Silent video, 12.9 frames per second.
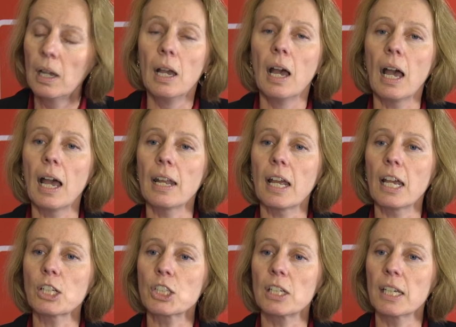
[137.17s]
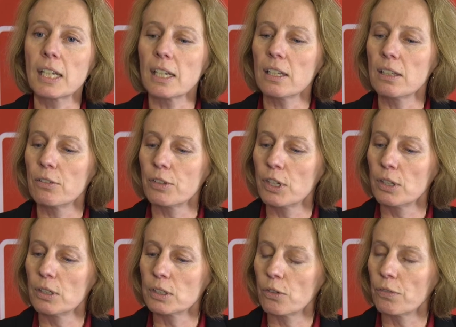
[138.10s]
and actually getting the
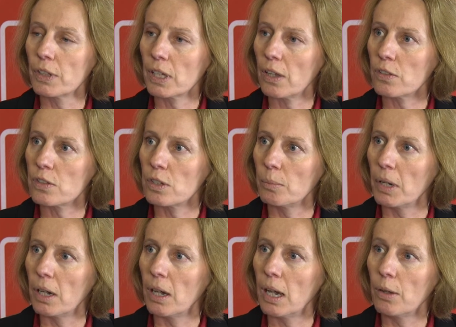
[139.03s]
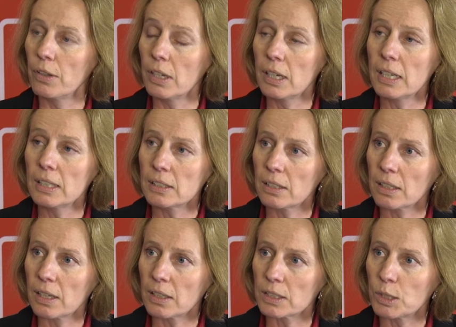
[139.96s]
views of the customer and the needs of
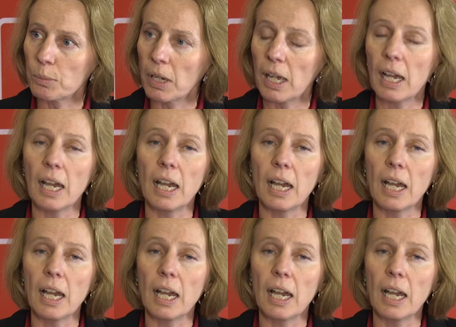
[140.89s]
the customer